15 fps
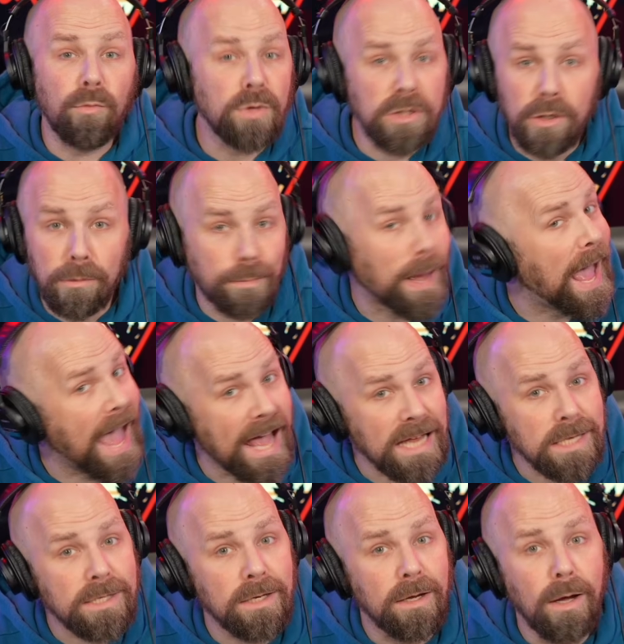with your
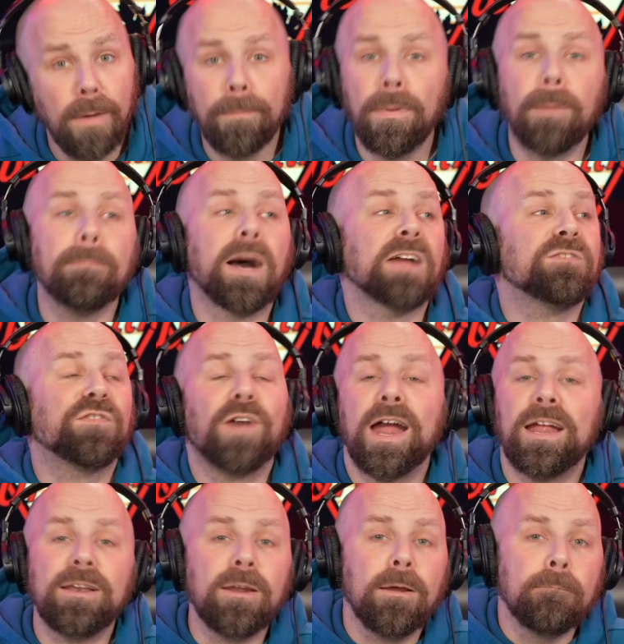past, but my
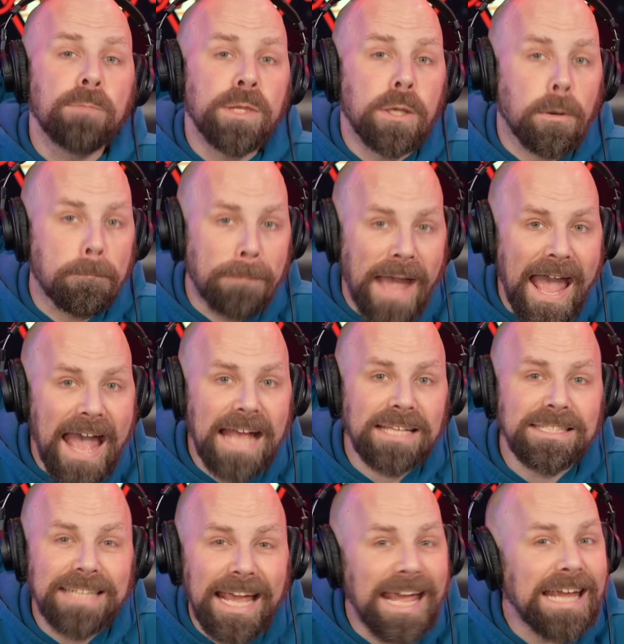friend, your
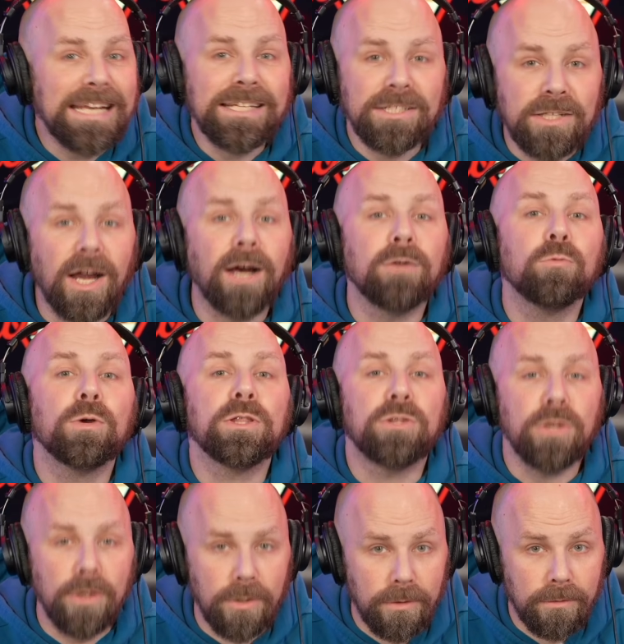past ain't done with
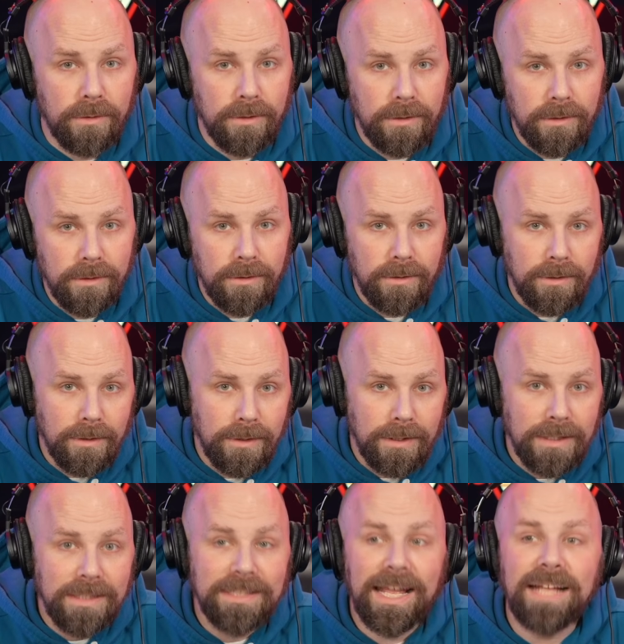you.
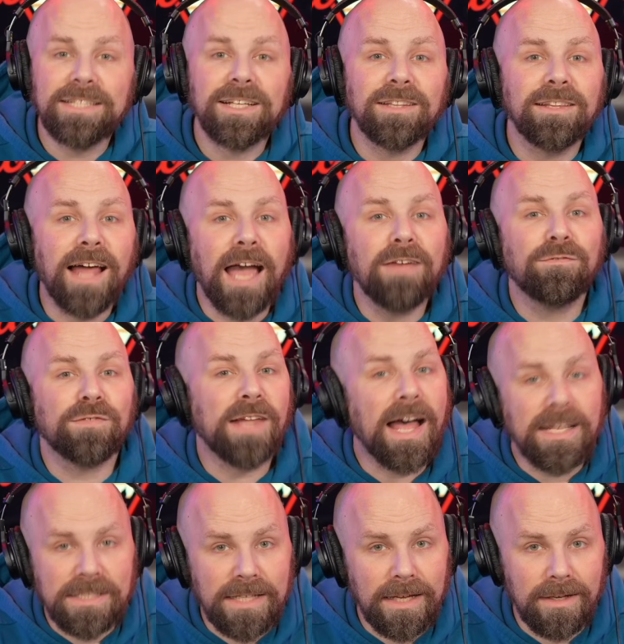That's a life
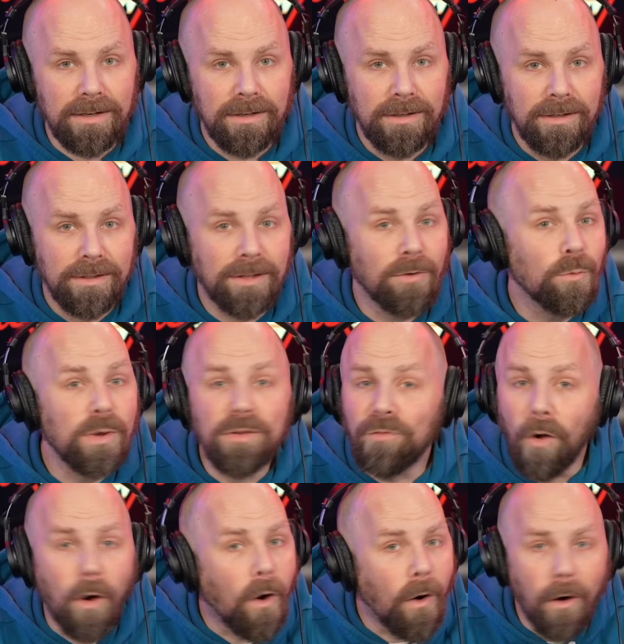lesson that we've
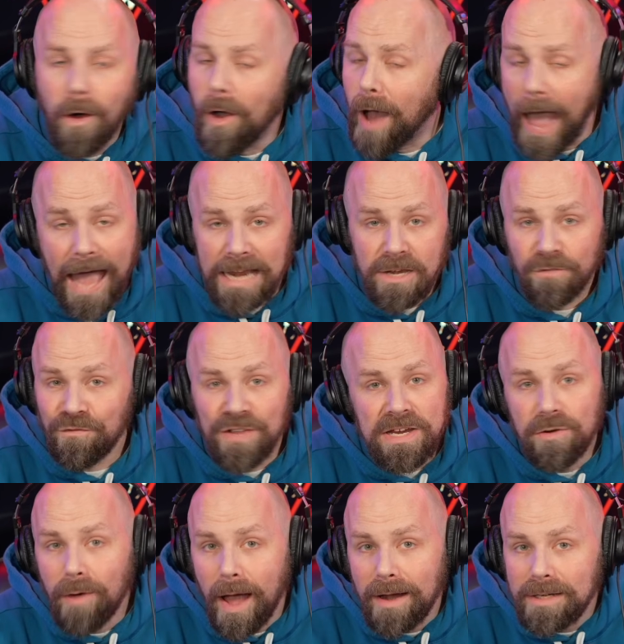all had to
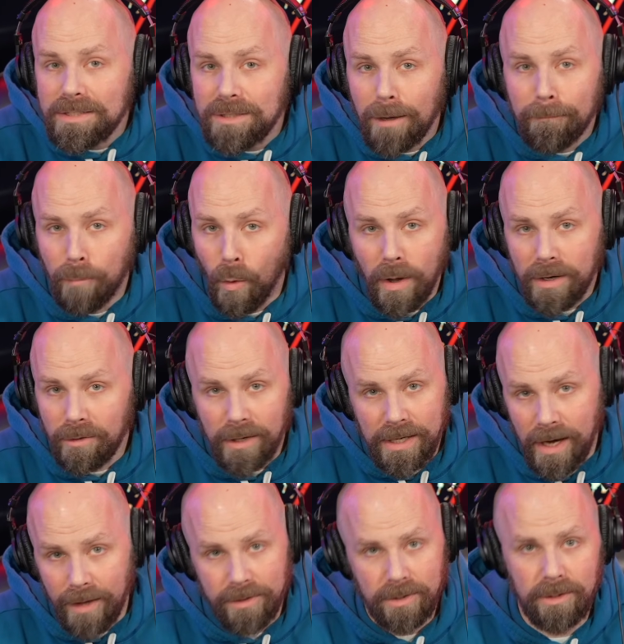figure out at some point or
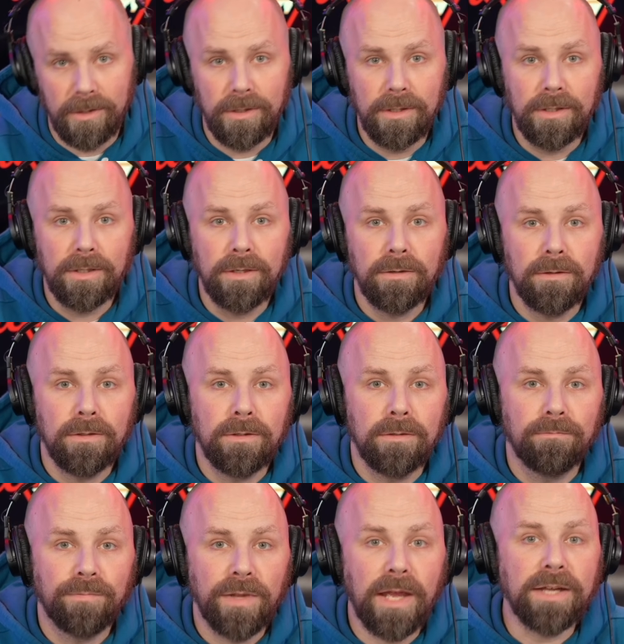another.
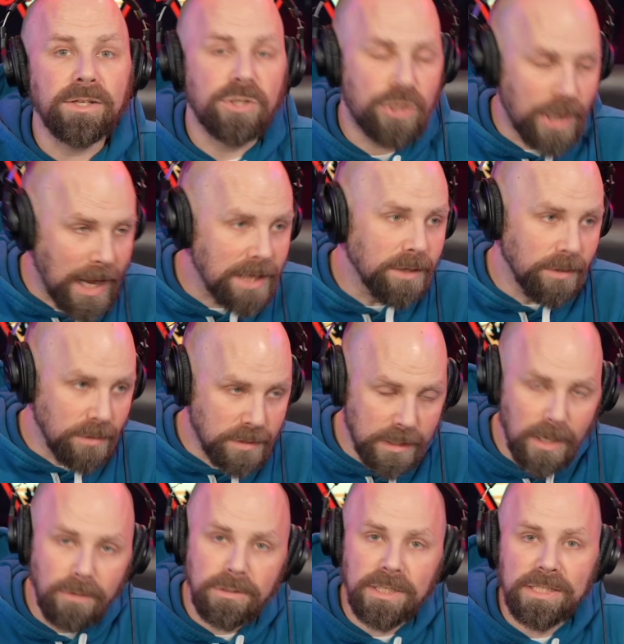And Jey
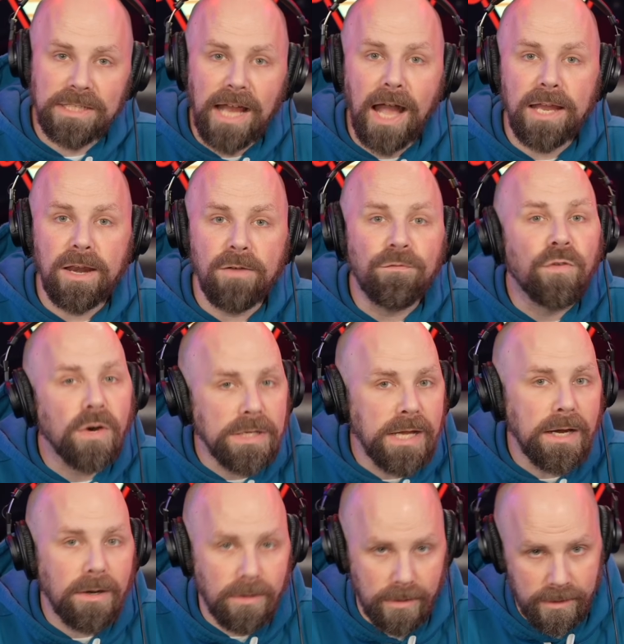Uso decided for
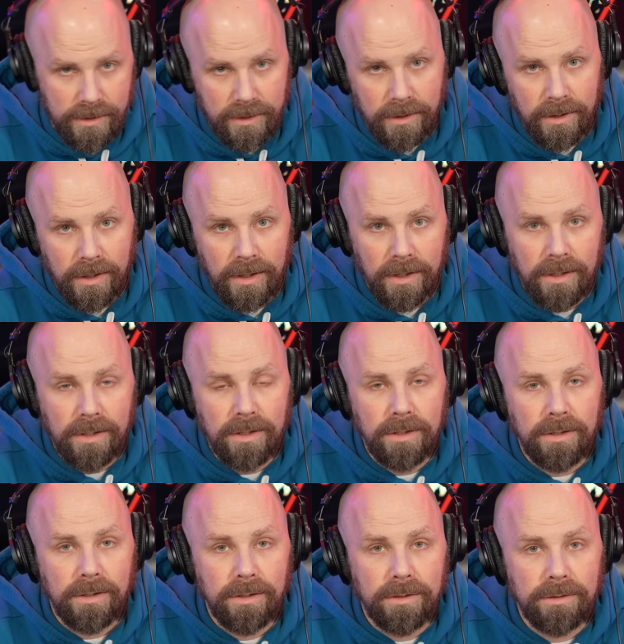years
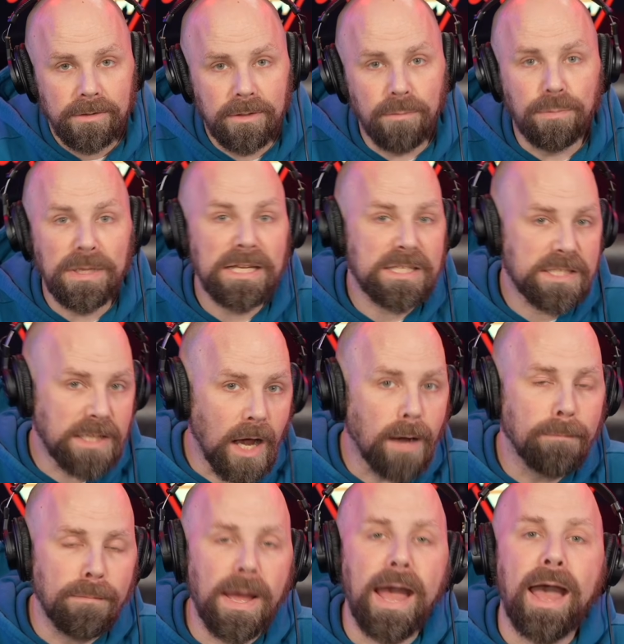to be a
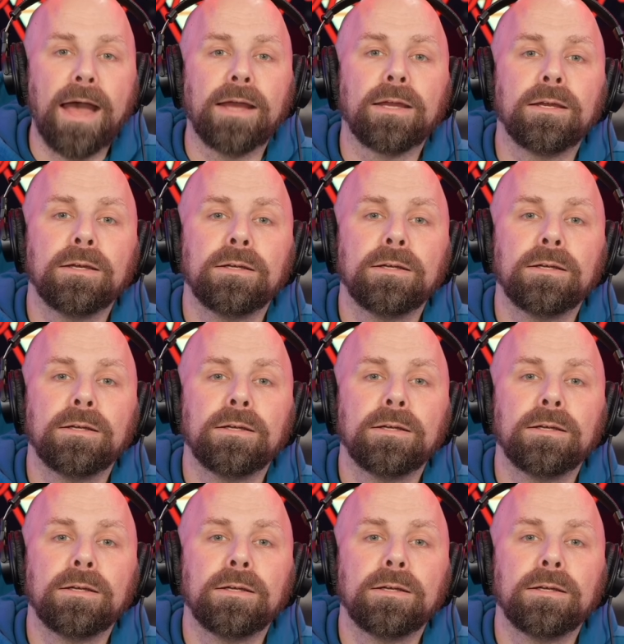scumbag